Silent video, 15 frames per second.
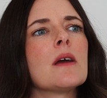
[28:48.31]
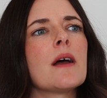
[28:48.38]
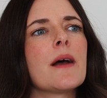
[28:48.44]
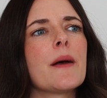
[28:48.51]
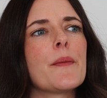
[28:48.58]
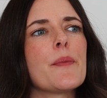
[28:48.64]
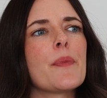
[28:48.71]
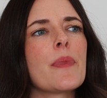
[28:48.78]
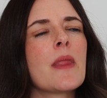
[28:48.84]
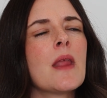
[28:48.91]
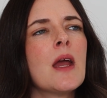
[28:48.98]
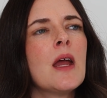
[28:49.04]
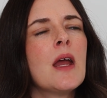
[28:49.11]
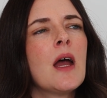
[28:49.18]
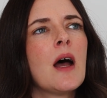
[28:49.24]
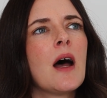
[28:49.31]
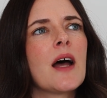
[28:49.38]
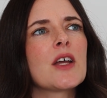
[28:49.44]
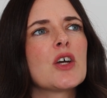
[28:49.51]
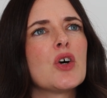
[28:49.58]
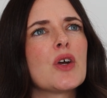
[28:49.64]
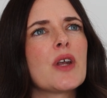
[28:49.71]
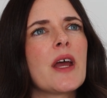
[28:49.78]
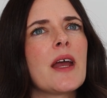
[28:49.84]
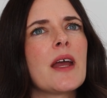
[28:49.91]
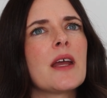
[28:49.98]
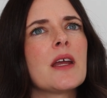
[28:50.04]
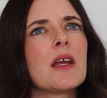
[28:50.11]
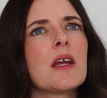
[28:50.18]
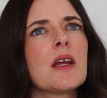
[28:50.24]
I got
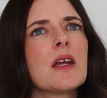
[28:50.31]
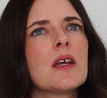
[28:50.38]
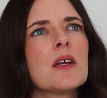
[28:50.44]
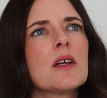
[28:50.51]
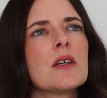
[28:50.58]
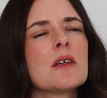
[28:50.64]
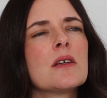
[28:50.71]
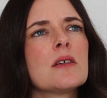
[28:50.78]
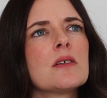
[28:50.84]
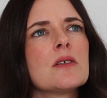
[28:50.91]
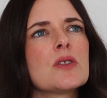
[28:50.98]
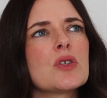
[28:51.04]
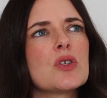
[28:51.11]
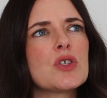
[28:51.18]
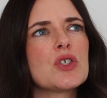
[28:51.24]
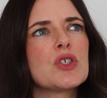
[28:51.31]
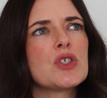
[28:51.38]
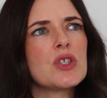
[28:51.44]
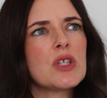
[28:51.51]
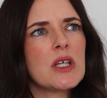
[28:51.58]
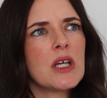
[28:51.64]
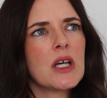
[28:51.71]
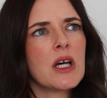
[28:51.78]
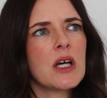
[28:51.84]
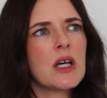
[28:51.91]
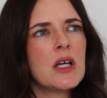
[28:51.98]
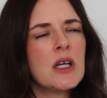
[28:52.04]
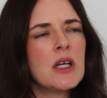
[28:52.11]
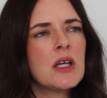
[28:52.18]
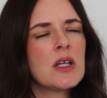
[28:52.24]
a sort of sheer
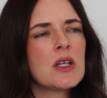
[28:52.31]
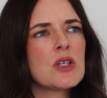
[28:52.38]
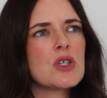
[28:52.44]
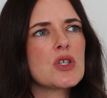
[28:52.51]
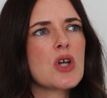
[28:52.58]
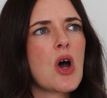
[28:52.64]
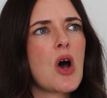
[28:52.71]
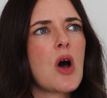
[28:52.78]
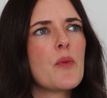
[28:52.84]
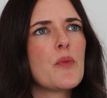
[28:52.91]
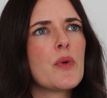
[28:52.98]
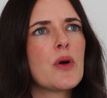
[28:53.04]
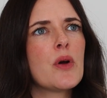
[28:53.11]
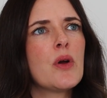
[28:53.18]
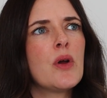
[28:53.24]
top